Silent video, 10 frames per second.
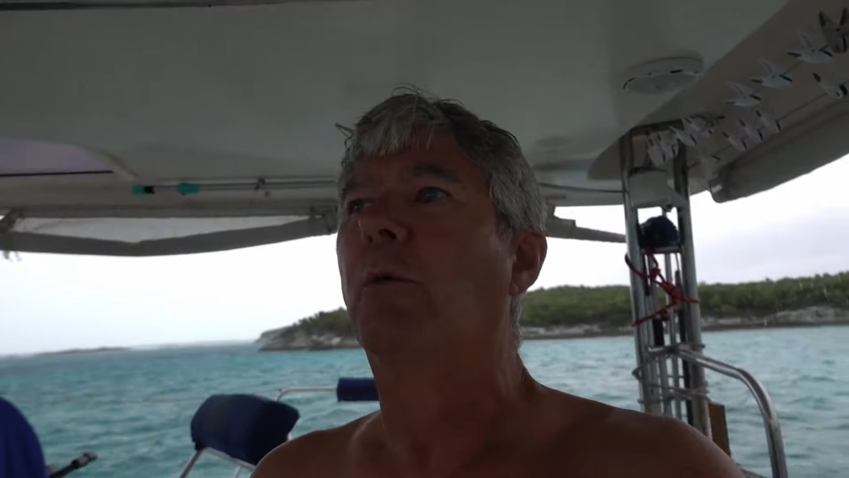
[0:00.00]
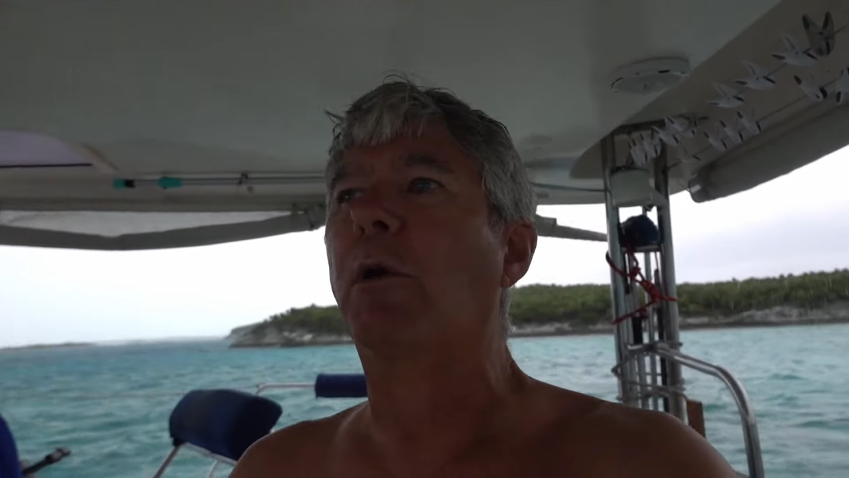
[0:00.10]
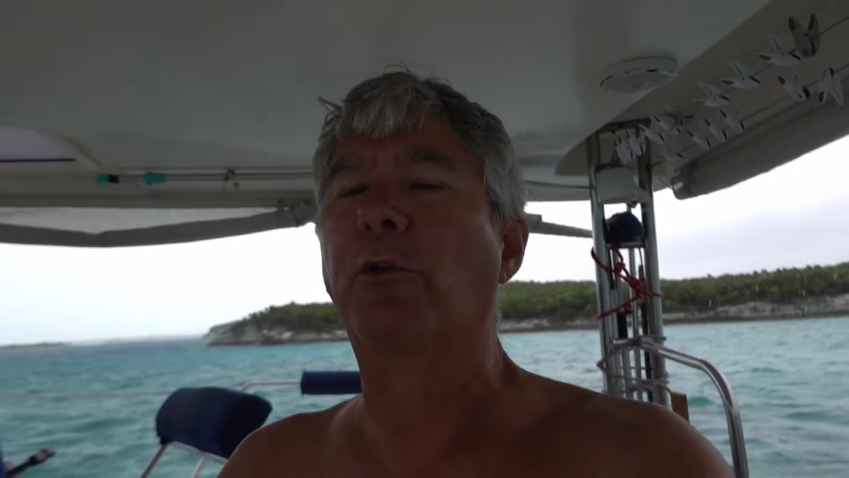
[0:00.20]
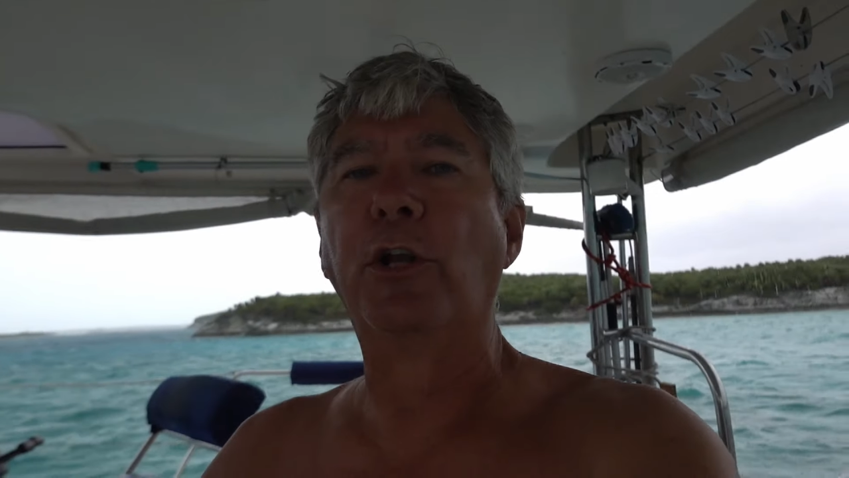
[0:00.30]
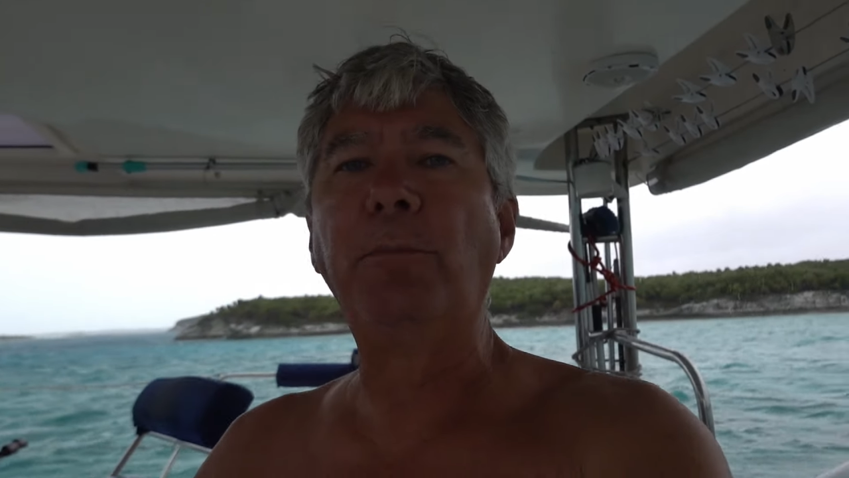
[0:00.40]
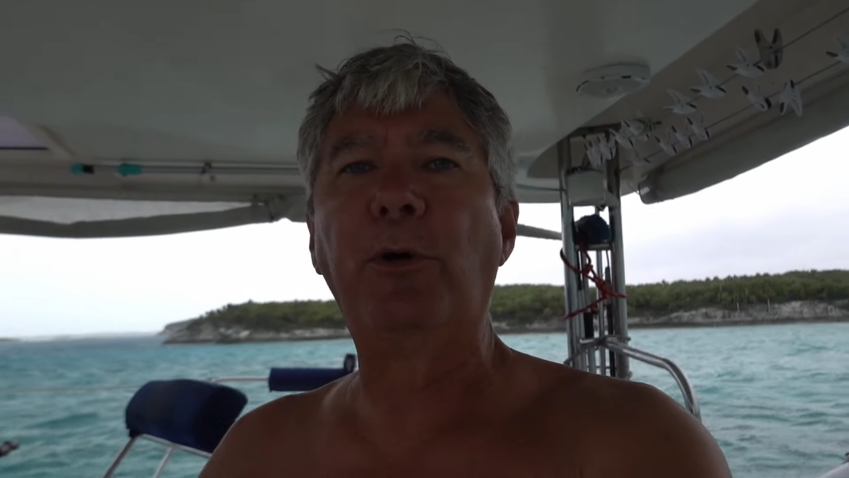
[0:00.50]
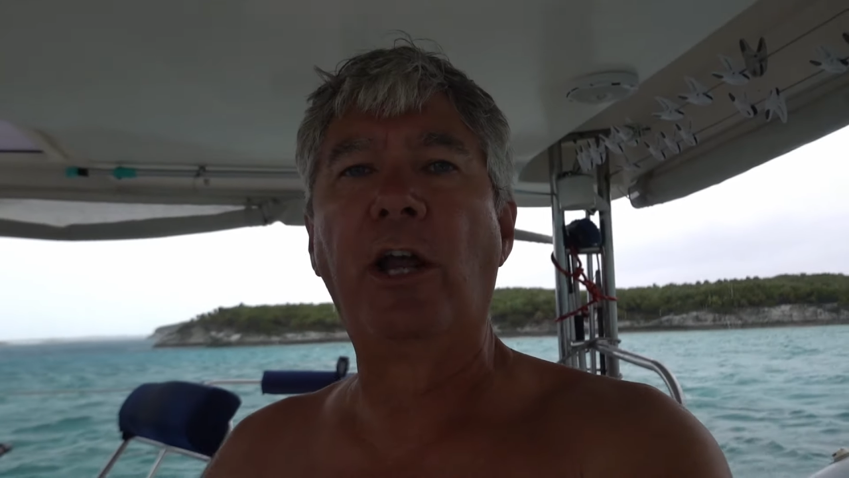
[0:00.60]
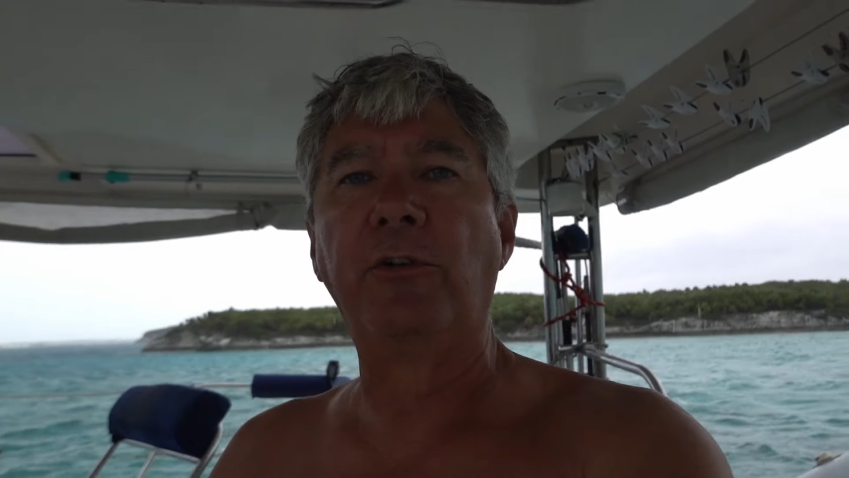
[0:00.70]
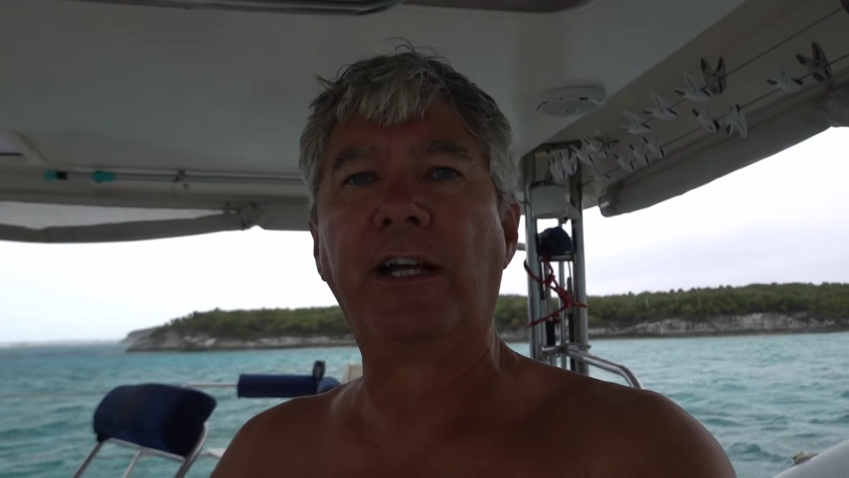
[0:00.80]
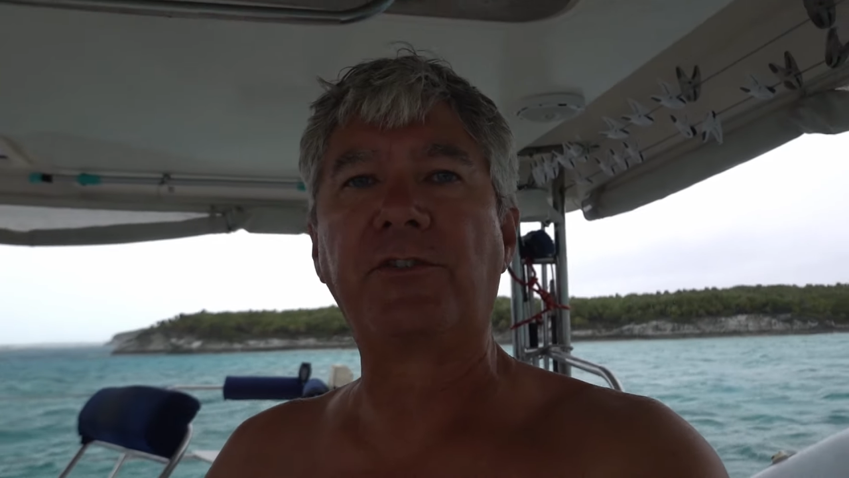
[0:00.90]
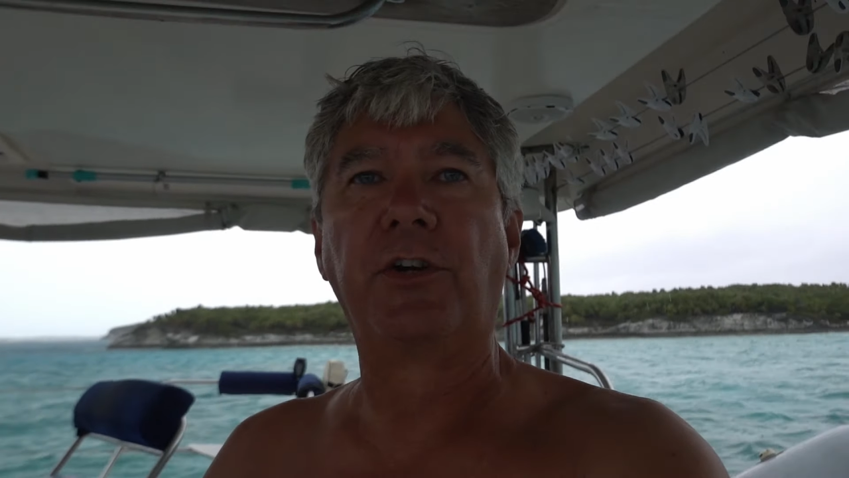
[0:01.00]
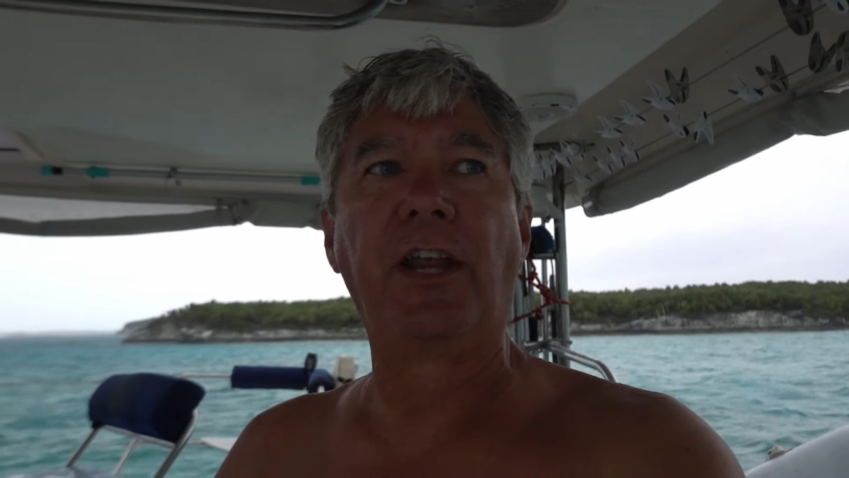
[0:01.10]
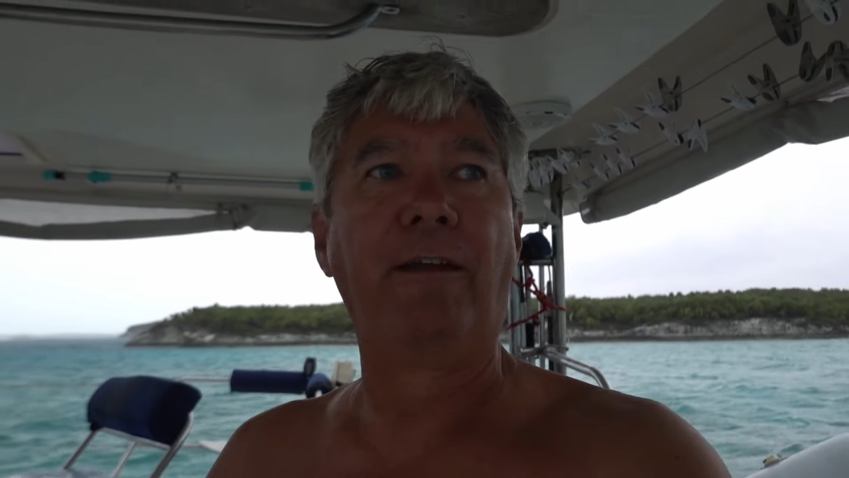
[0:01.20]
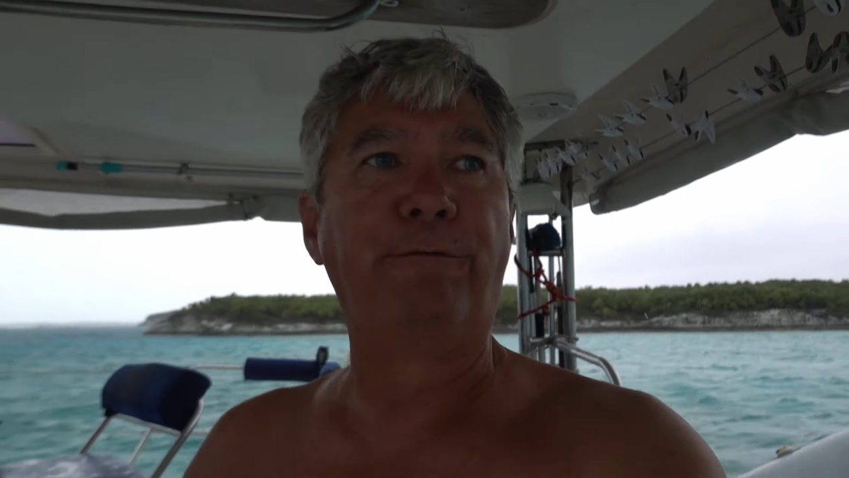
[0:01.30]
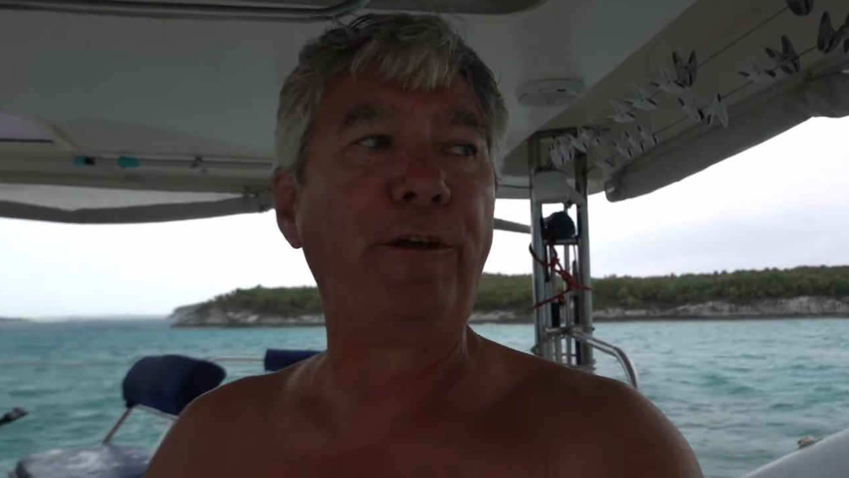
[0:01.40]
We were going to put out an extra
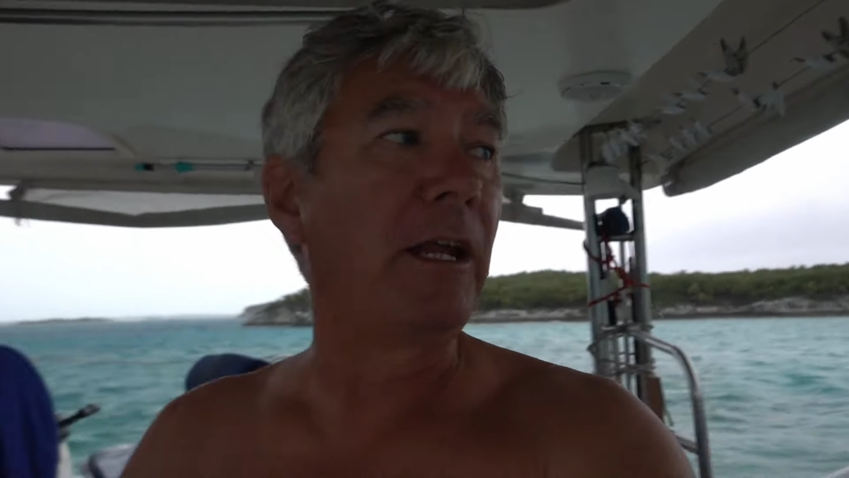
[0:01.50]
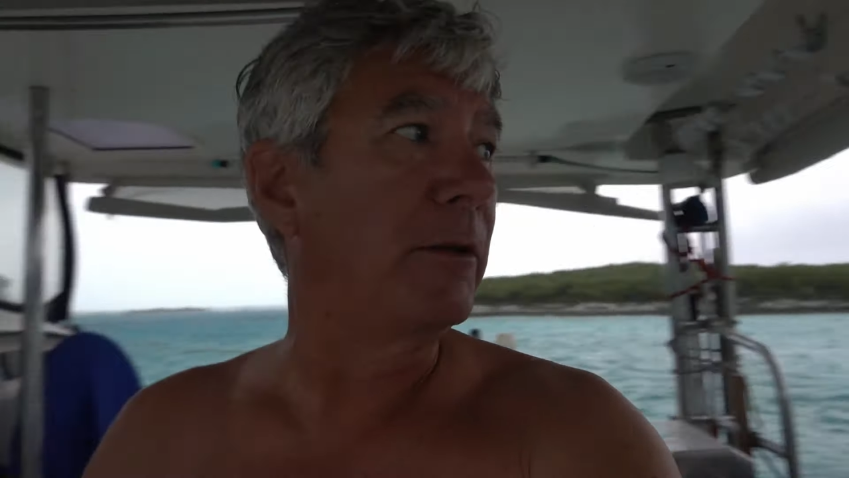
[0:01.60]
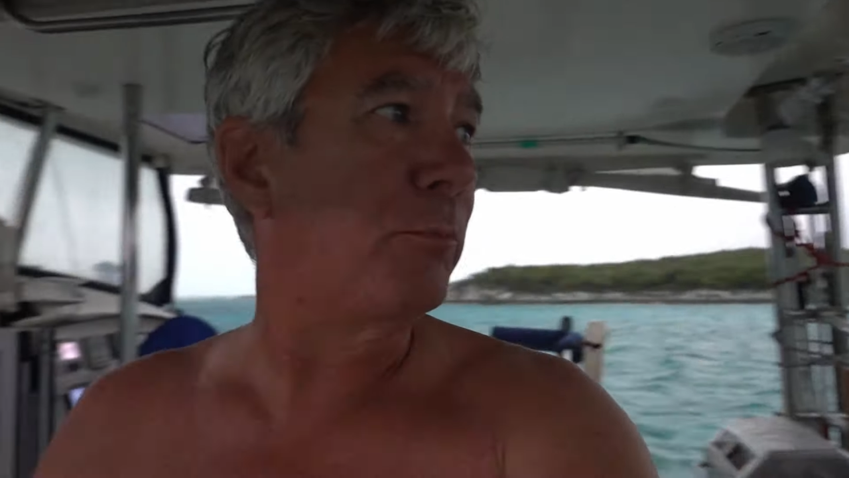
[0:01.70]
ten feet. The